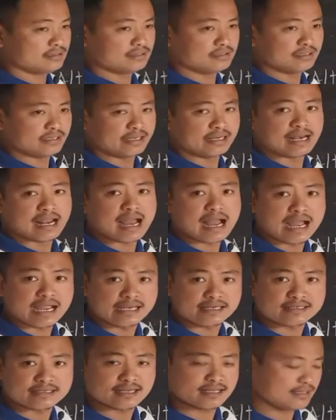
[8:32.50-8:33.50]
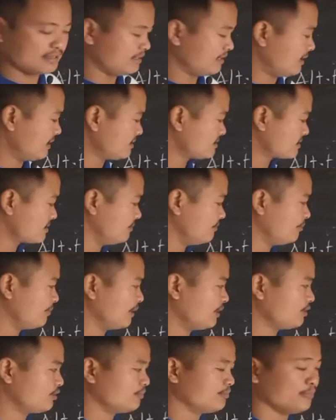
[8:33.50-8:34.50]
in height than as
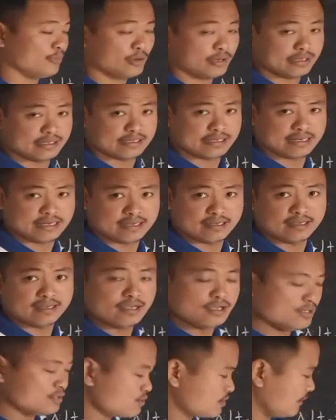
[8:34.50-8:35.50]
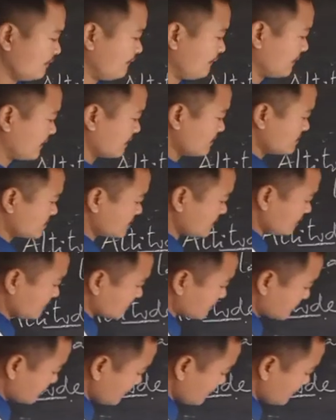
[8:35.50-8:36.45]
compared to point A. So if you consider